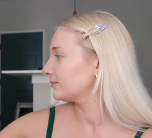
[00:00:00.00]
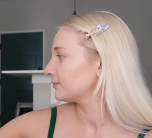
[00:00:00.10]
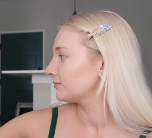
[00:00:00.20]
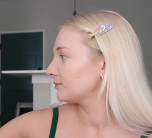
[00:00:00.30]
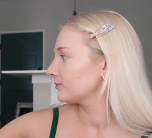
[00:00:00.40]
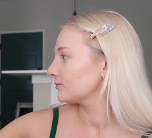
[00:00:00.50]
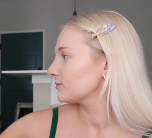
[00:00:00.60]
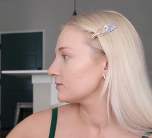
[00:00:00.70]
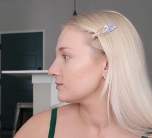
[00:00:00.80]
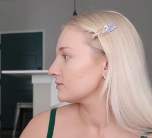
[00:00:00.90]

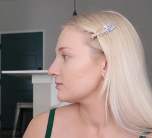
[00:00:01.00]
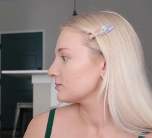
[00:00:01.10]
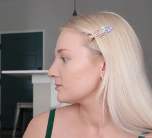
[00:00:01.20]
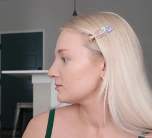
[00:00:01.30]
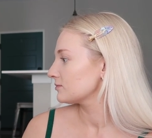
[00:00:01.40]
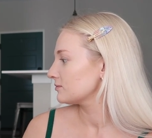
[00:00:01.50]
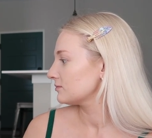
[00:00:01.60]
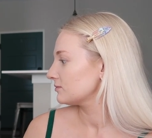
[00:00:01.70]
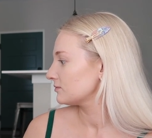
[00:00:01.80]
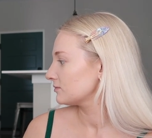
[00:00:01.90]

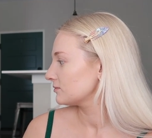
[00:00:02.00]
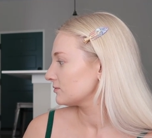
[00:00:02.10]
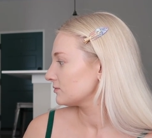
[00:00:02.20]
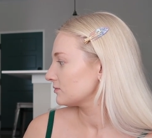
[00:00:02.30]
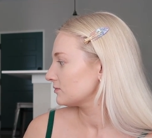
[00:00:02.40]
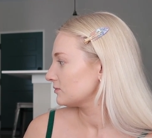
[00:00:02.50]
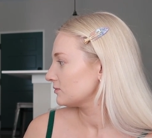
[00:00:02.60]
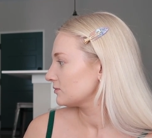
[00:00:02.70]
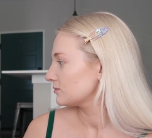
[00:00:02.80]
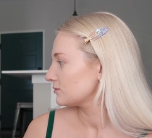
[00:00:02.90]

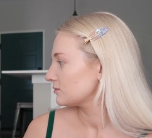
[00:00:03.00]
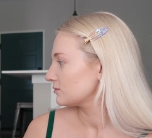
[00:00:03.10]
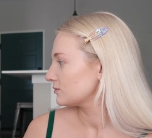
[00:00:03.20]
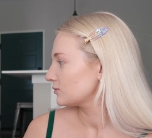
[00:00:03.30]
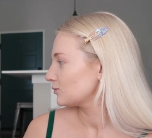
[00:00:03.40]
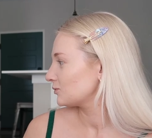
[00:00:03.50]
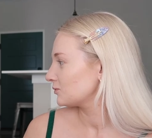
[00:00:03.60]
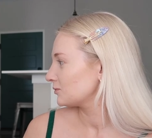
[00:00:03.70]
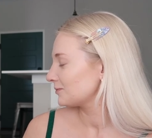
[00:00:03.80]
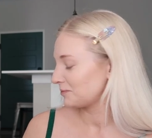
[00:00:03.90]

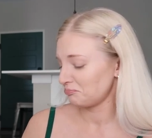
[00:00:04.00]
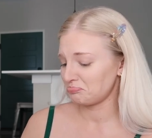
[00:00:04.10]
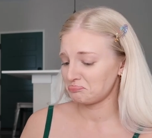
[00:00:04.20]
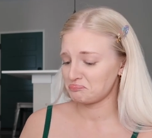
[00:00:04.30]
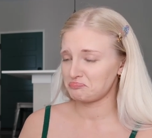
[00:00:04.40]
[no speech]